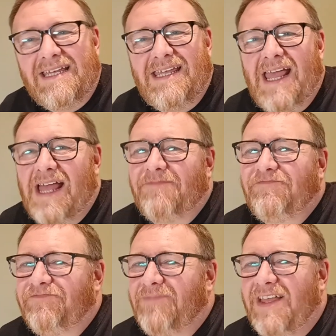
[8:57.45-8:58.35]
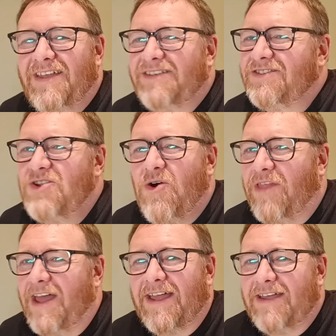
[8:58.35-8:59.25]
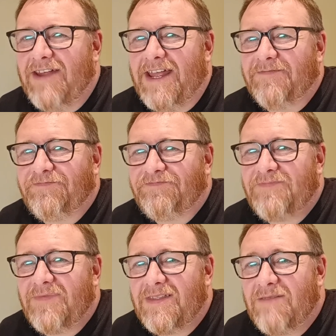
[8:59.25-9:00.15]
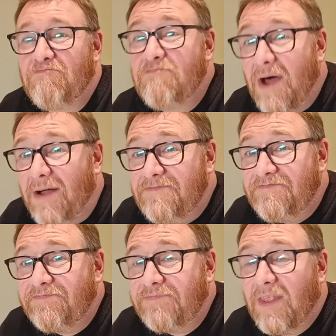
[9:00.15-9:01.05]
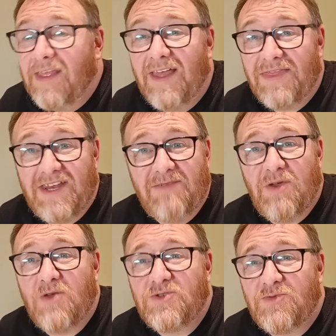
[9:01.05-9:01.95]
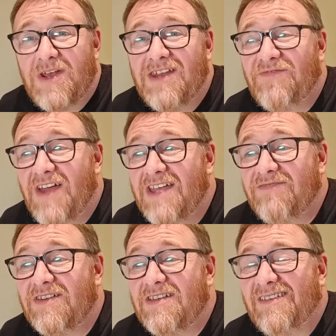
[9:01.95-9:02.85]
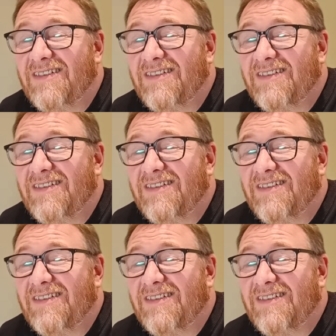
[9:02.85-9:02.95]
yeah, it's not that great. But at £3.25,